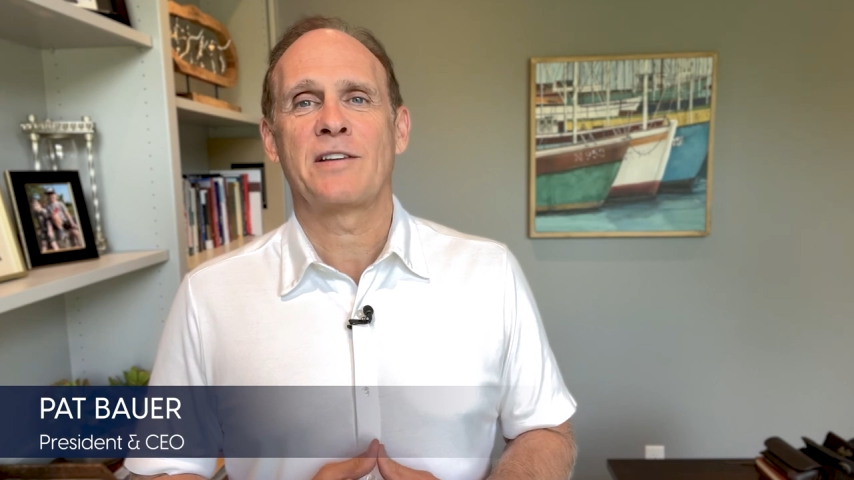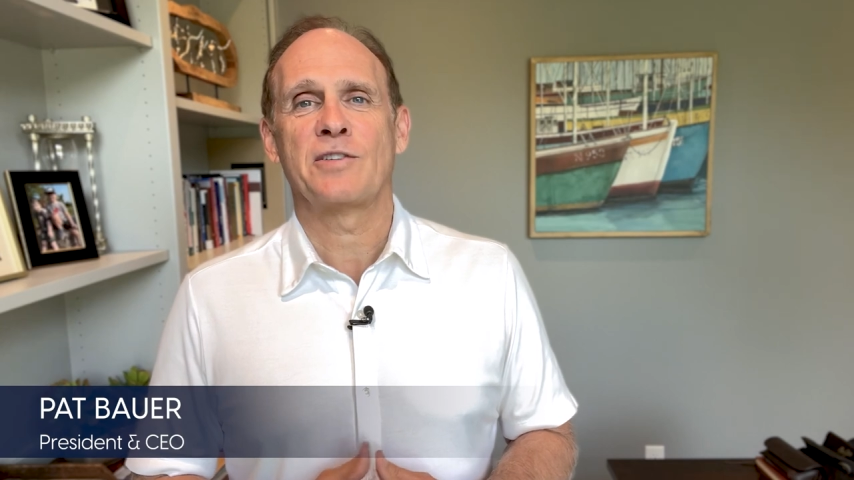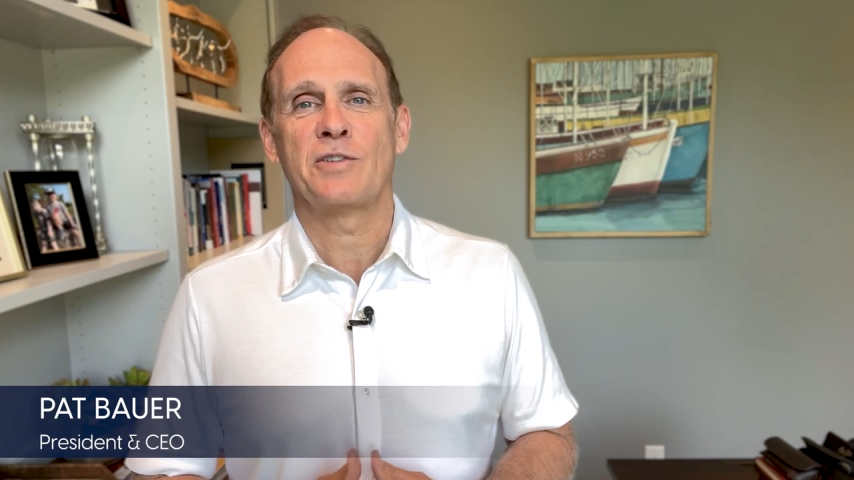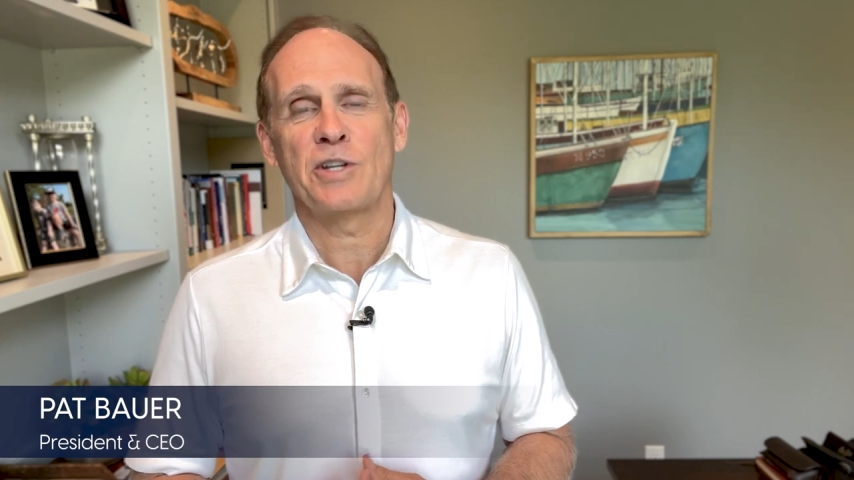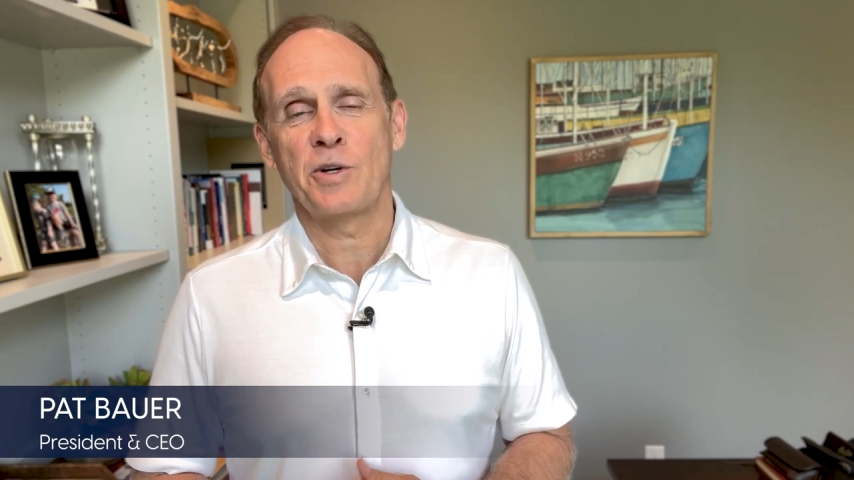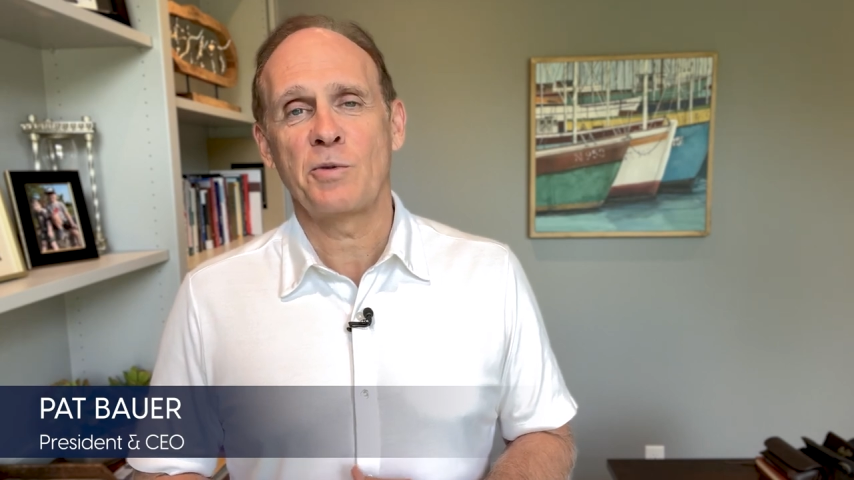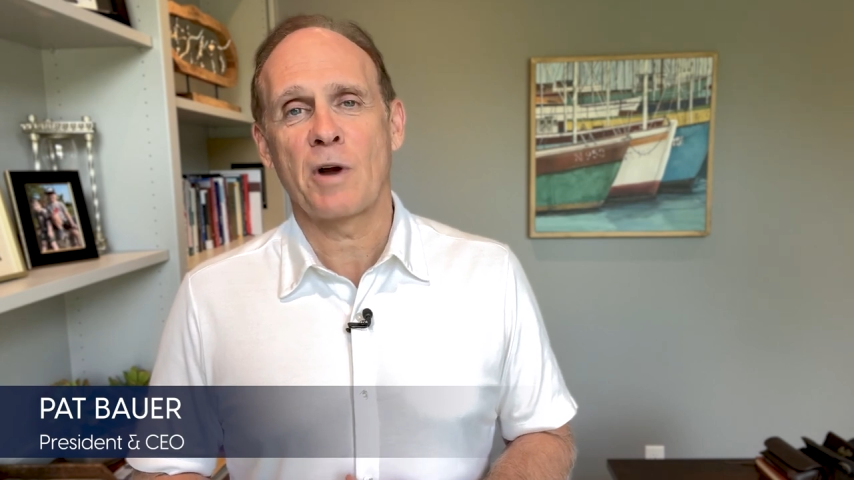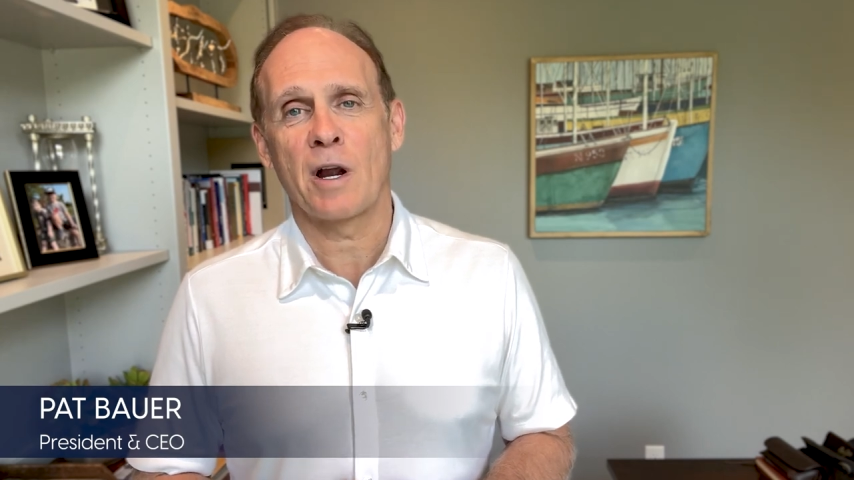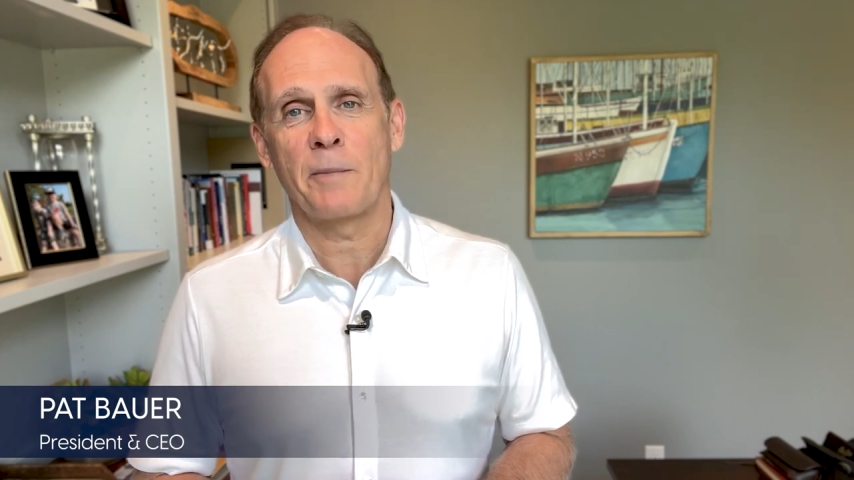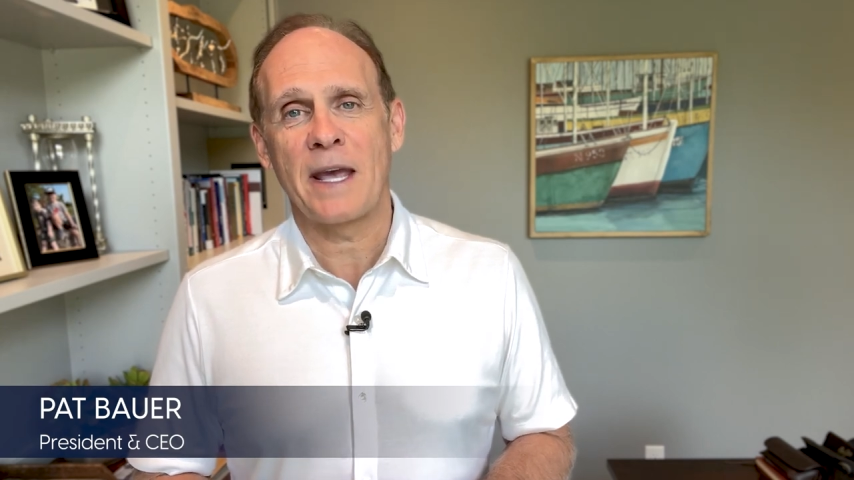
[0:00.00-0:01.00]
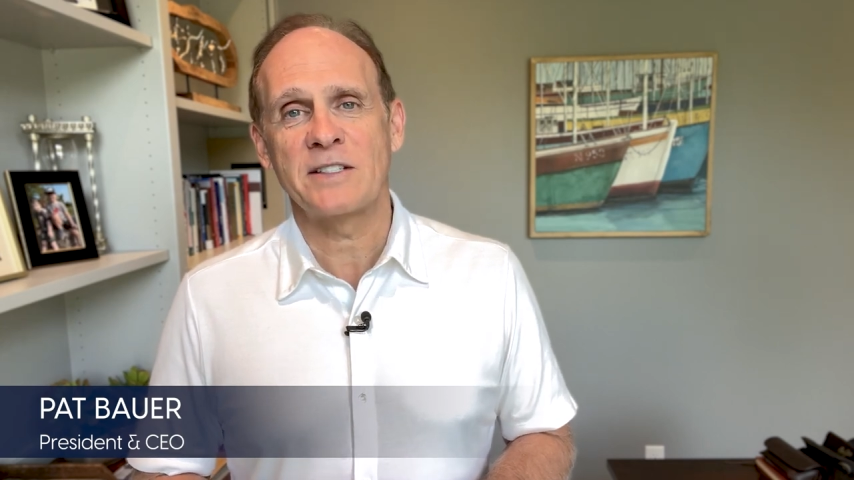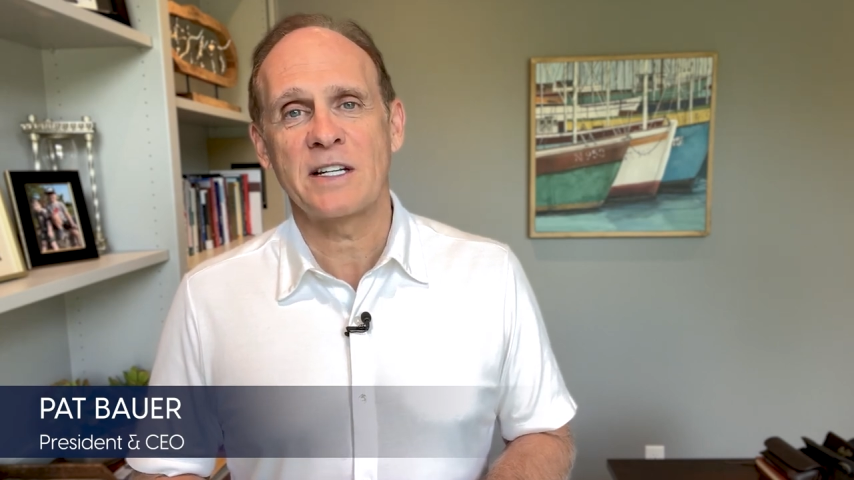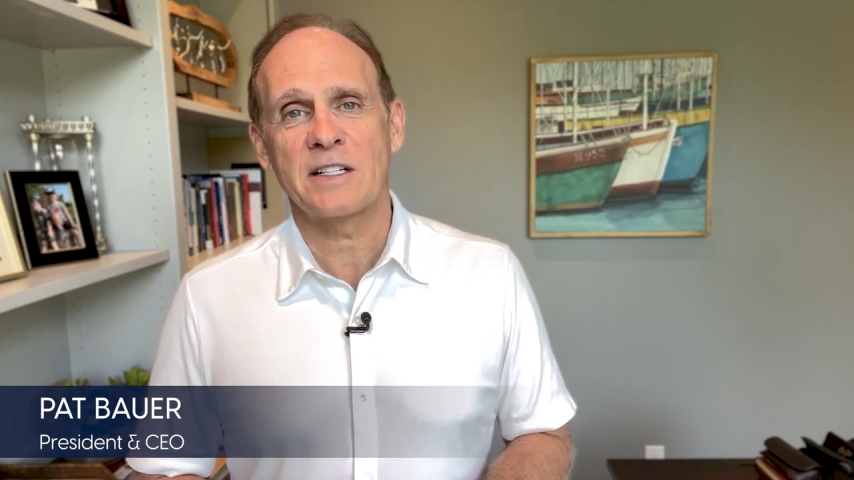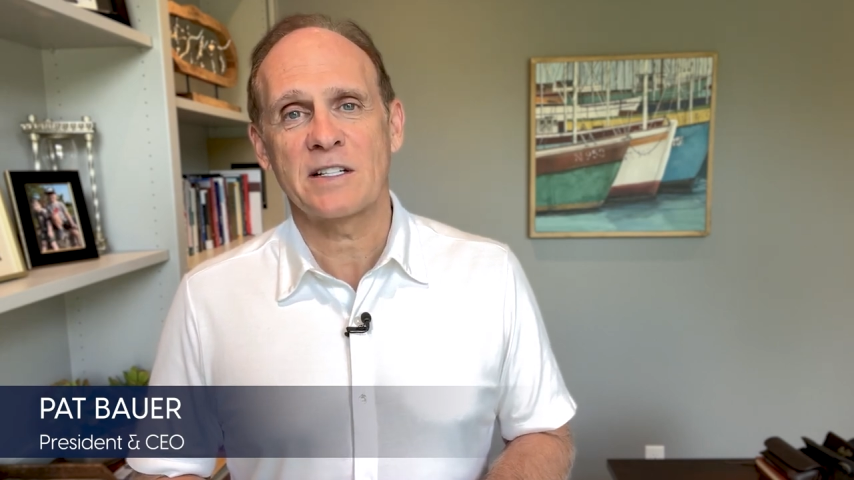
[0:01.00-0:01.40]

to you, our amazing